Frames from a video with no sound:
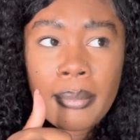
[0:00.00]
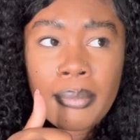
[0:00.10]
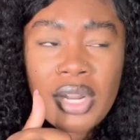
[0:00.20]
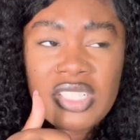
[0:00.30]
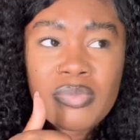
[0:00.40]

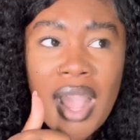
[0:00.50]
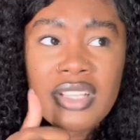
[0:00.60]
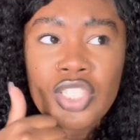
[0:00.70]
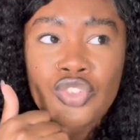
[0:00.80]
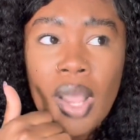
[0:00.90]
Brussels
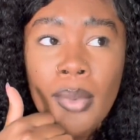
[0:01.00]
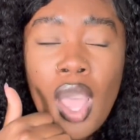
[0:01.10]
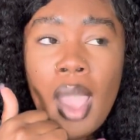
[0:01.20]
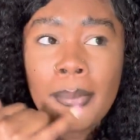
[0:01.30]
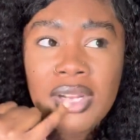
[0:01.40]
Sprout is in
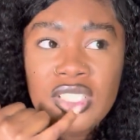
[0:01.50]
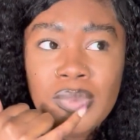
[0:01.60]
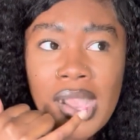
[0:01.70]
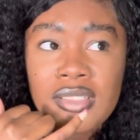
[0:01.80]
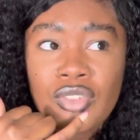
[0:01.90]

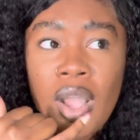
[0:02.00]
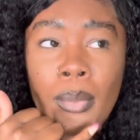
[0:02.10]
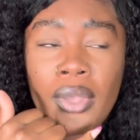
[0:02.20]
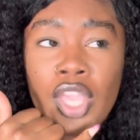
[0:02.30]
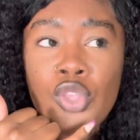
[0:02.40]

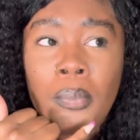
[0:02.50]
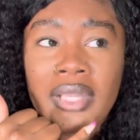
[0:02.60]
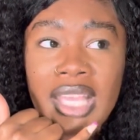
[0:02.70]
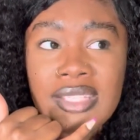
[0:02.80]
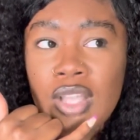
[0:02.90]
trouble. Can you
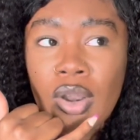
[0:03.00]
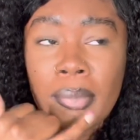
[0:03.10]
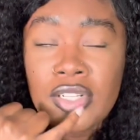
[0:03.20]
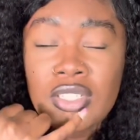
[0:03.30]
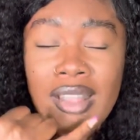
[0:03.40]
please go to
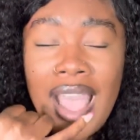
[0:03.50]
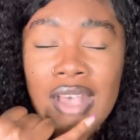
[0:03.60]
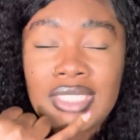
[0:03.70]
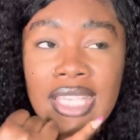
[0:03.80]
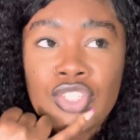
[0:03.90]
Brussels Sprout
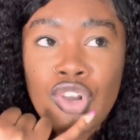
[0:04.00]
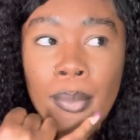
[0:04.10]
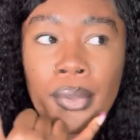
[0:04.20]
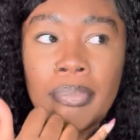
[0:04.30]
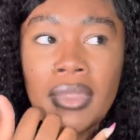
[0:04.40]
house? He in
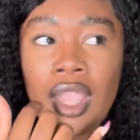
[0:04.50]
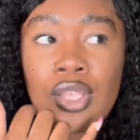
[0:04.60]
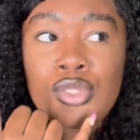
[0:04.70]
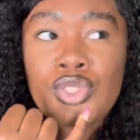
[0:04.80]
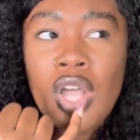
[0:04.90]
trouble.
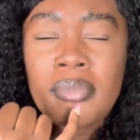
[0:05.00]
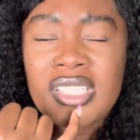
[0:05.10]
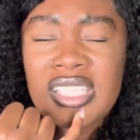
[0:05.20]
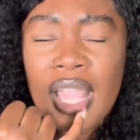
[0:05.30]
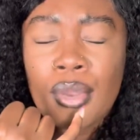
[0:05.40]
So I'm
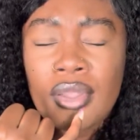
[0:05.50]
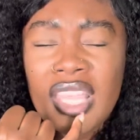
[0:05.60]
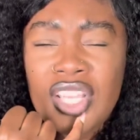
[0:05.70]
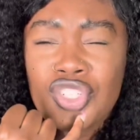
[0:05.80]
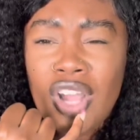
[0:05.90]
just like,
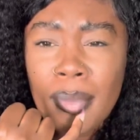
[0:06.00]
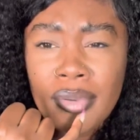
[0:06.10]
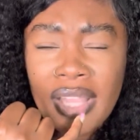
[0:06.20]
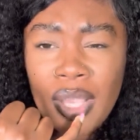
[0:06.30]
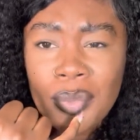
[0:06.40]
he in
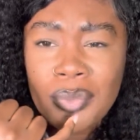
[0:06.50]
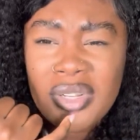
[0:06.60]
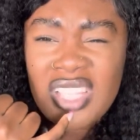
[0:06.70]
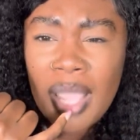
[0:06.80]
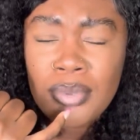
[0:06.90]
trouble? Like,
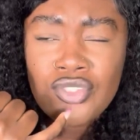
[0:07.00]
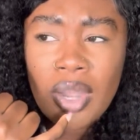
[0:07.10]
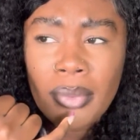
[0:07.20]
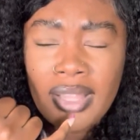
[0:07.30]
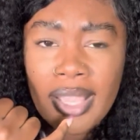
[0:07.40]
what type of
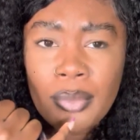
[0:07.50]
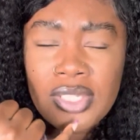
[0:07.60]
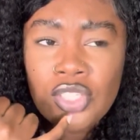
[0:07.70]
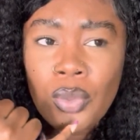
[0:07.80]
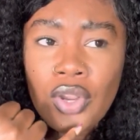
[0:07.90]
trouble? Like,
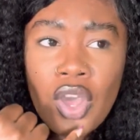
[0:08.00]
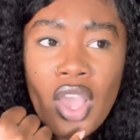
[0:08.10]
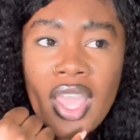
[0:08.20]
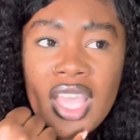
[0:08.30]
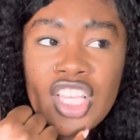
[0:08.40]
what's going
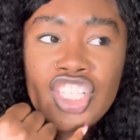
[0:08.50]
on?